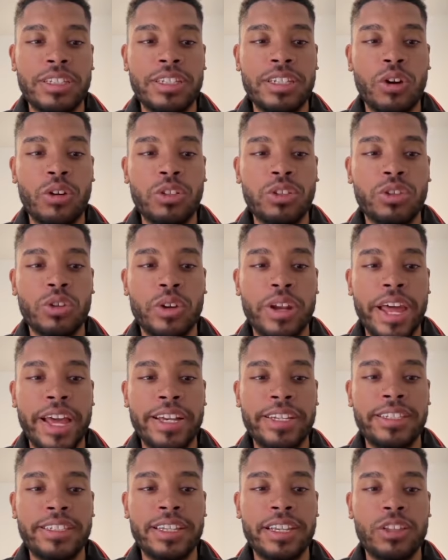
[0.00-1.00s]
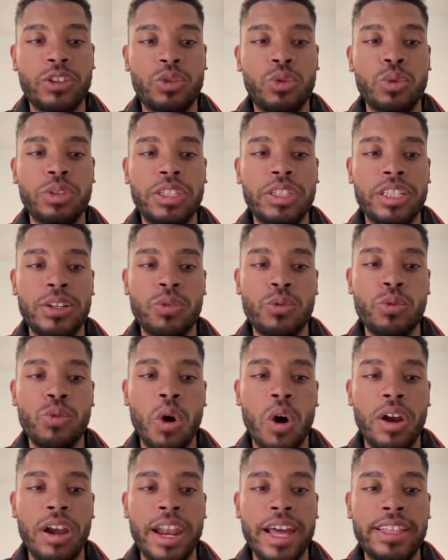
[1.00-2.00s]
also next to the
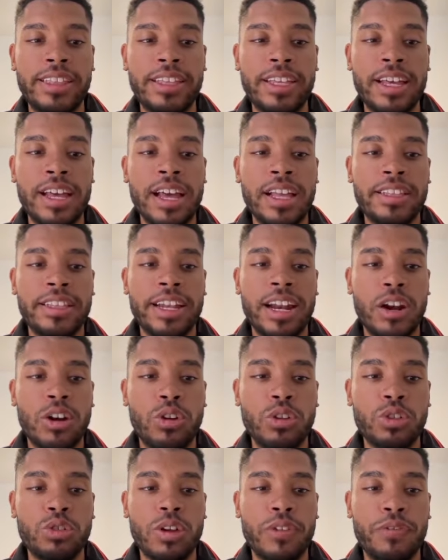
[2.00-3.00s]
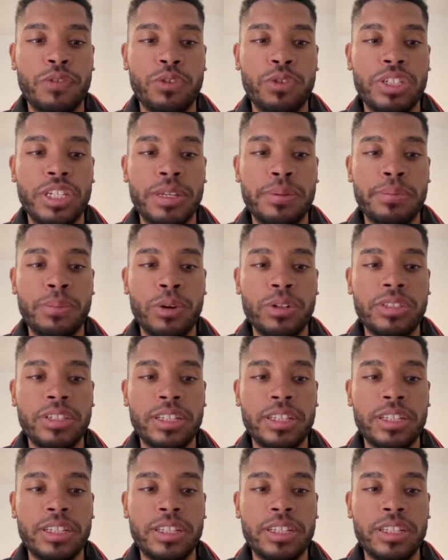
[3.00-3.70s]
wallet, there are also a few symbols.